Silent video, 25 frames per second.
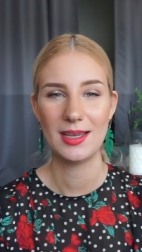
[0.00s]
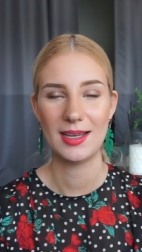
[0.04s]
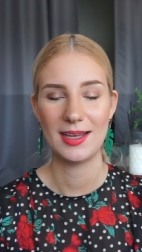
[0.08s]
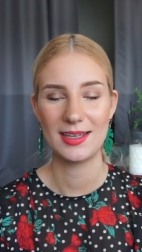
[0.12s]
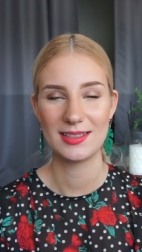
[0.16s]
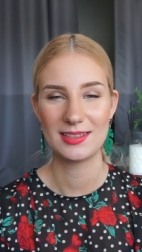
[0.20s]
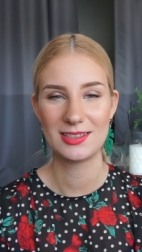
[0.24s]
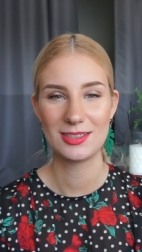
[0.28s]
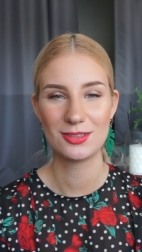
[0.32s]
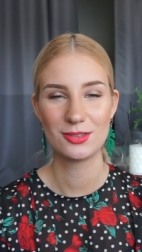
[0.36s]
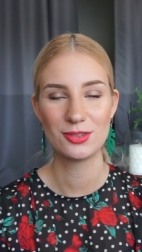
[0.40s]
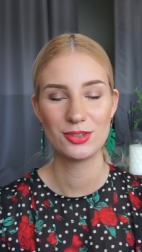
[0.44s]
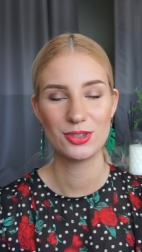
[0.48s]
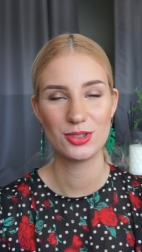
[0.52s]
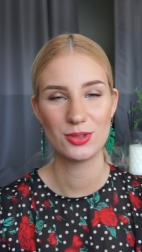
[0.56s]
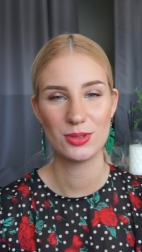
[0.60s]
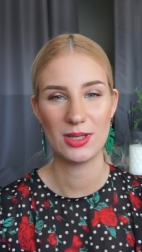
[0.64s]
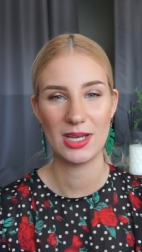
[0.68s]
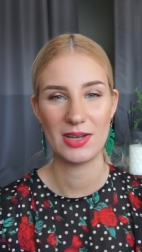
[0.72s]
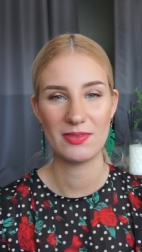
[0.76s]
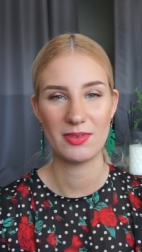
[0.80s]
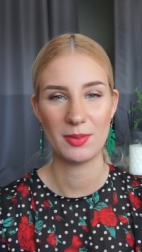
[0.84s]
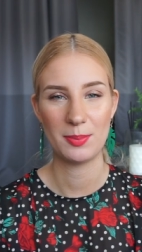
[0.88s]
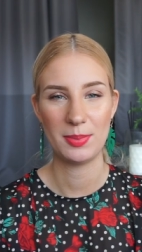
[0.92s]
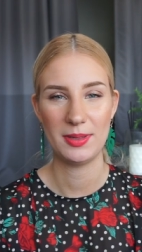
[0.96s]
I still do
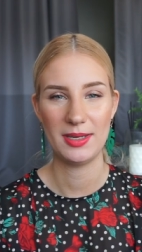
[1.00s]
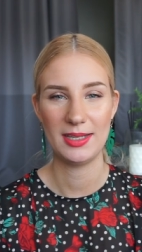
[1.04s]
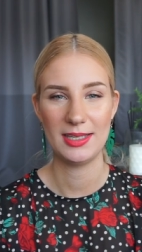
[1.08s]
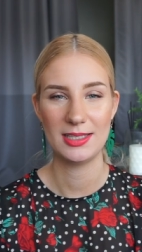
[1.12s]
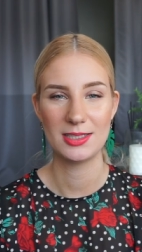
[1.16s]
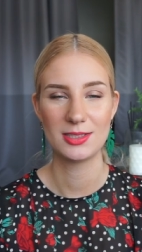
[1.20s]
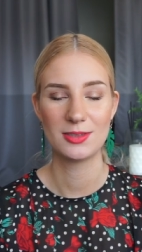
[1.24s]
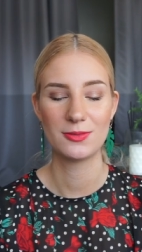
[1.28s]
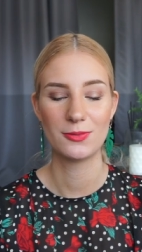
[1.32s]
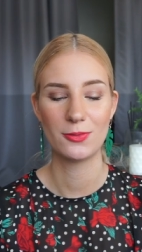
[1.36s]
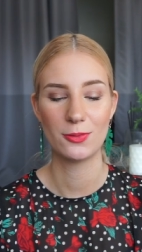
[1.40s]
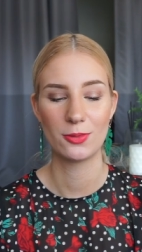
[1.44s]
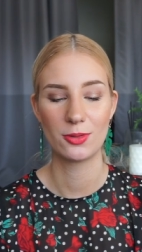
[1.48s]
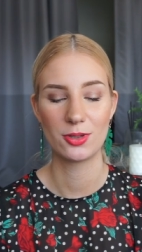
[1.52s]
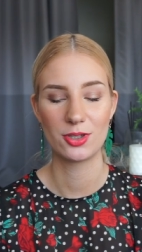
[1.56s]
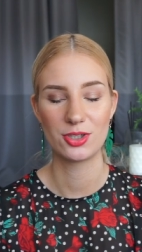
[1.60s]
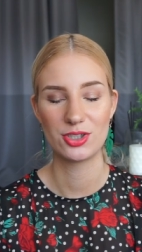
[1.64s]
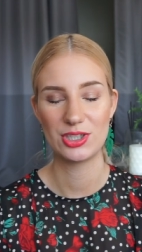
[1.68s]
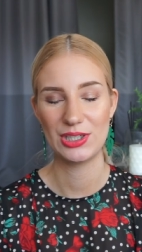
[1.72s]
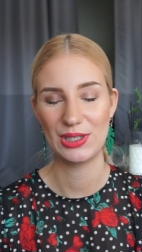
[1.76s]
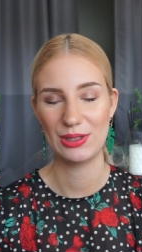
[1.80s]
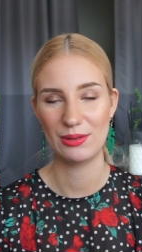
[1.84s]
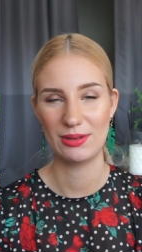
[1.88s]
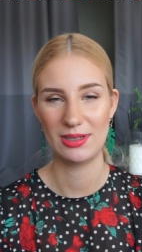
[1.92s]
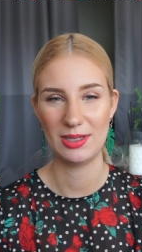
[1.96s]
have a place for
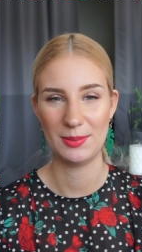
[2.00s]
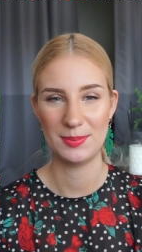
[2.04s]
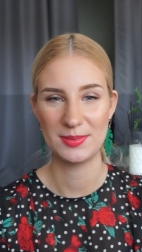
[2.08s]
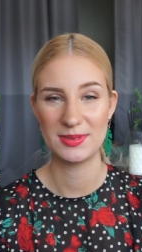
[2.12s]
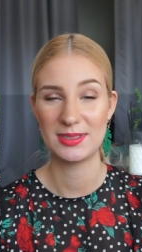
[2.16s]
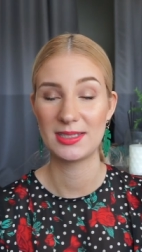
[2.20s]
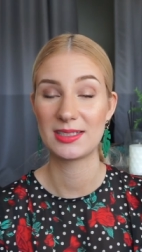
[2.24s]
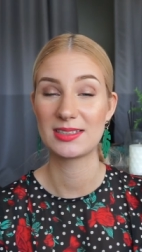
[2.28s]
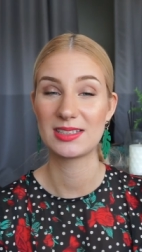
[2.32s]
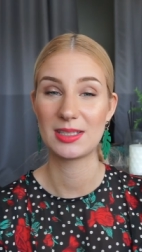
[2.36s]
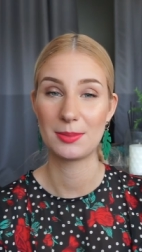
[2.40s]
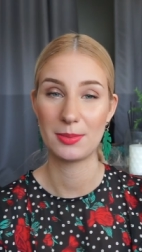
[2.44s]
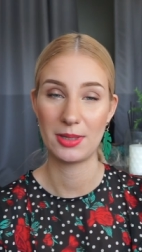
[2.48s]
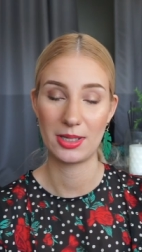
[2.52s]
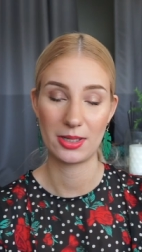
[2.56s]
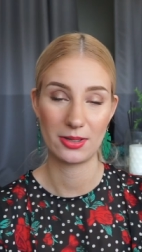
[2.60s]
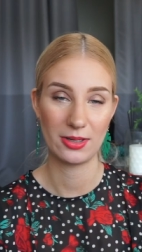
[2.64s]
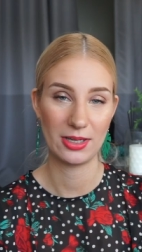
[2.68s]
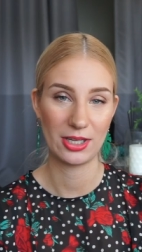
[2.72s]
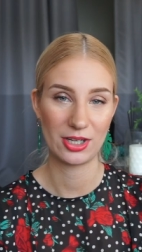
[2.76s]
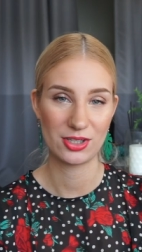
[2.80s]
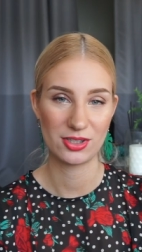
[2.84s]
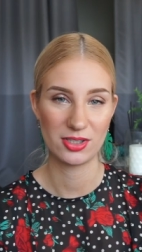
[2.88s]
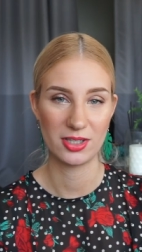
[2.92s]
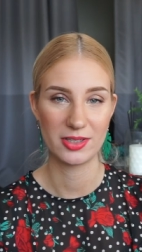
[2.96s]
sheer lipsticks in my
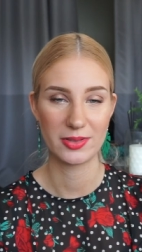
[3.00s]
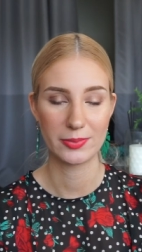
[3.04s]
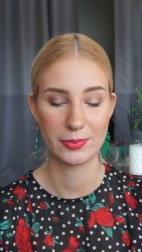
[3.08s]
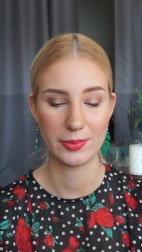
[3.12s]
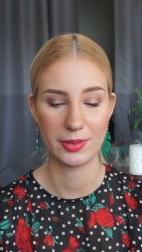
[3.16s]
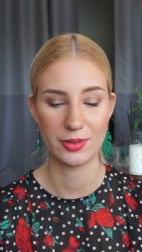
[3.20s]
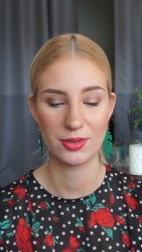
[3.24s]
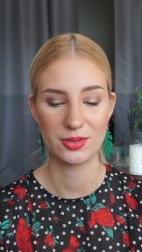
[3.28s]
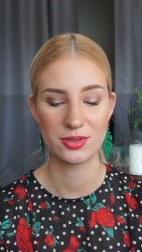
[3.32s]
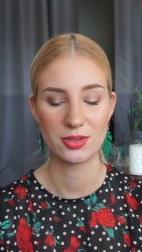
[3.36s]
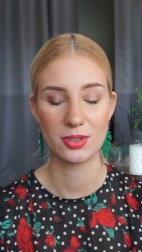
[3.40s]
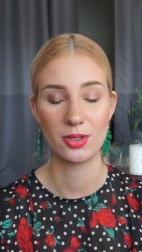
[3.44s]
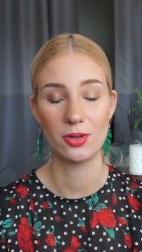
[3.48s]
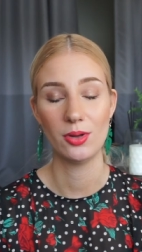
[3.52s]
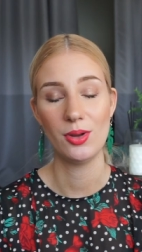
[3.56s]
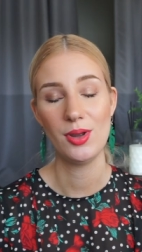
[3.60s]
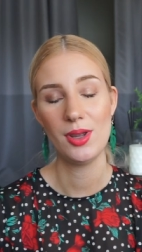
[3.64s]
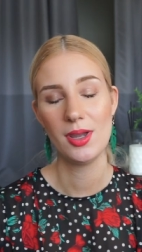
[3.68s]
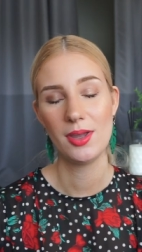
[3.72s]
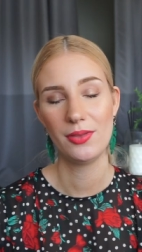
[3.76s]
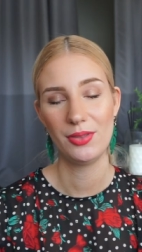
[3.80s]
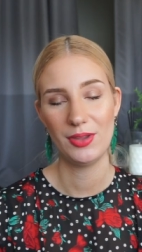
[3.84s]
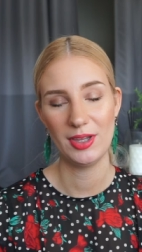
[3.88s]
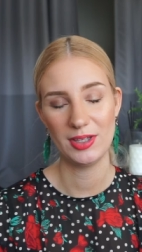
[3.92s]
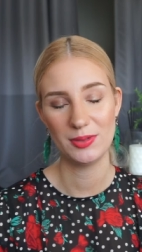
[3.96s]
collection as well, so
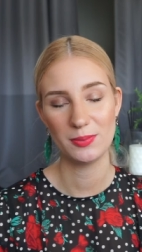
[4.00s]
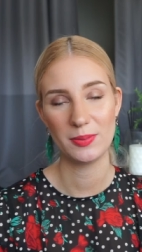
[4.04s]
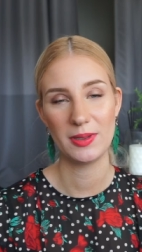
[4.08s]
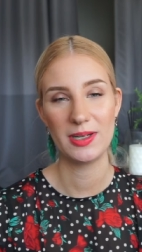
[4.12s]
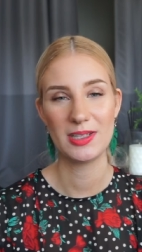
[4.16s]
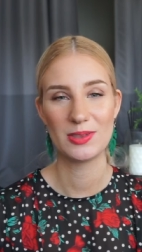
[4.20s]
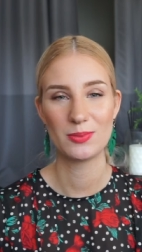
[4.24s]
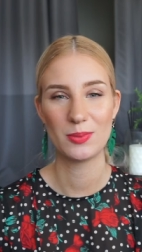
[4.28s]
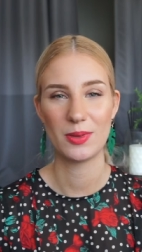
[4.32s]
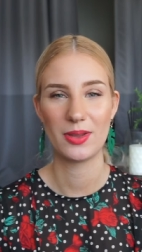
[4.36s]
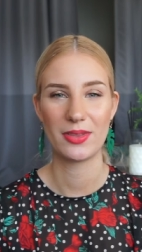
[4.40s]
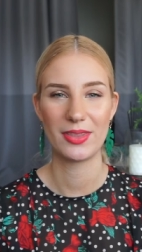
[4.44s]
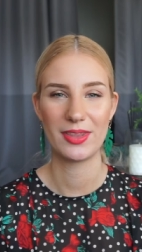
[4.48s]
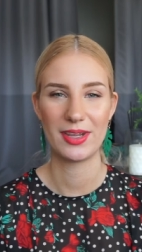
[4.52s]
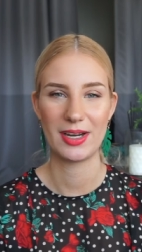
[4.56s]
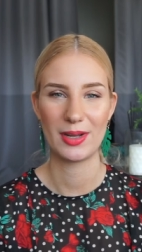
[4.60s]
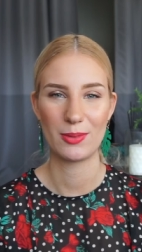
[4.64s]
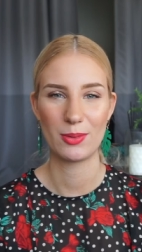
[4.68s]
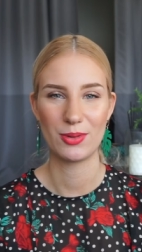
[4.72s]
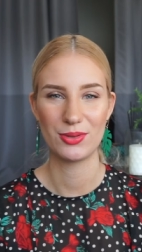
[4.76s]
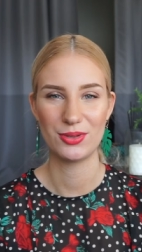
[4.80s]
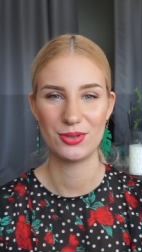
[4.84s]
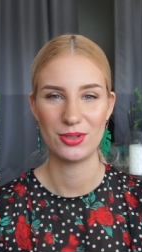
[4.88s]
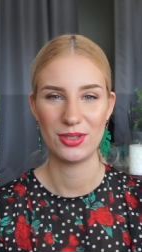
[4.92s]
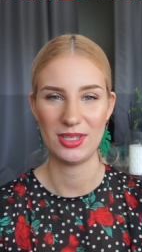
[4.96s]
this one is one that I
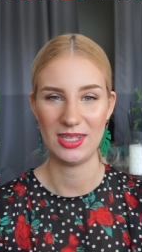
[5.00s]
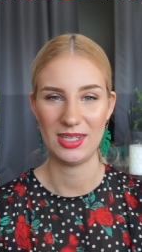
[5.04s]
want to